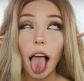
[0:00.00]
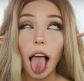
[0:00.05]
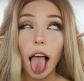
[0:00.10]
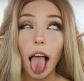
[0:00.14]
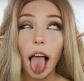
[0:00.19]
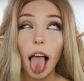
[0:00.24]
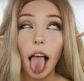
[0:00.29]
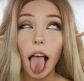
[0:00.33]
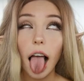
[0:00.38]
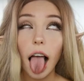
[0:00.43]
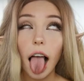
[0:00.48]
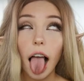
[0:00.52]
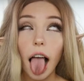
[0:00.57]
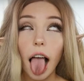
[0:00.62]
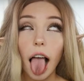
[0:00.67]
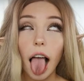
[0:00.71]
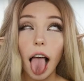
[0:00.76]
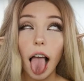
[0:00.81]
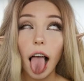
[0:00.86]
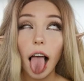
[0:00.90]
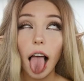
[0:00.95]

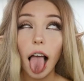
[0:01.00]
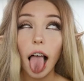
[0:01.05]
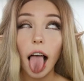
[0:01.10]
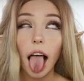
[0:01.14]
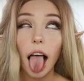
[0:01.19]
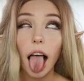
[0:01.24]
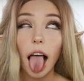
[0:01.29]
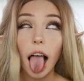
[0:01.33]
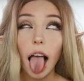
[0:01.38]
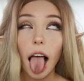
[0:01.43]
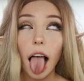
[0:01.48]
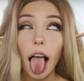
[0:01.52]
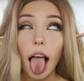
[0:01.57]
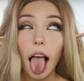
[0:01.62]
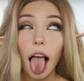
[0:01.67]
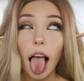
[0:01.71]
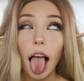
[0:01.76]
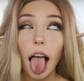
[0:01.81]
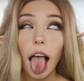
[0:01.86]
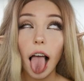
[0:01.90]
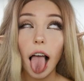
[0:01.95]

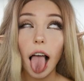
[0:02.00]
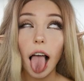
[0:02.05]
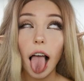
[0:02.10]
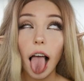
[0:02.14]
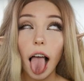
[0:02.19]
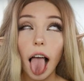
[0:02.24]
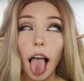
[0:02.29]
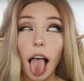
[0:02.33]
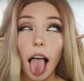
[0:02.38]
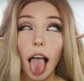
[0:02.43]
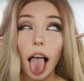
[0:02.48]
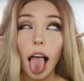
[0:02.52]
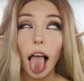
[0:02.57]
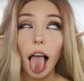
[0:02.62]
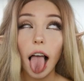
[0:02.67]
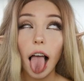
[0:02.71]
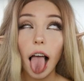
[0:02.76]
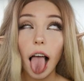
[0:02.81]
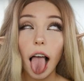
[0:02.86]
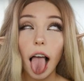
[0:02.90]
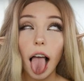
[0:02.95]

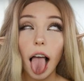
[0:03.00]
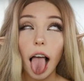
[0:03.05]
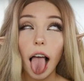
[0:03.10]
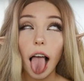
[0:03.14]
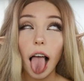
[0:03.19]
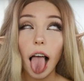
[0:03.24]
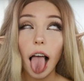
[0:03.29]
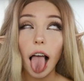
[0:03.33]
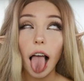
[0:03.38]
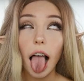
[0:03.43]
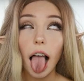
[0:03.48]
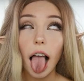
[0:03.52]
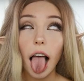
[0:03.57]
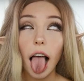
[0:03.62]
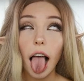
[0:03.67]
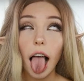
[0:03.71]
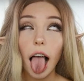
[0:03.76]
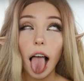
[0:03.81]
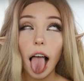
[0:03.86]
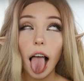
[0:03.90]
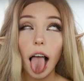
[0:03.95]

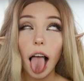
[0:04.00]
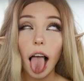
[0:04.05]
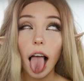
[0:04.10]
The person shown says nothing.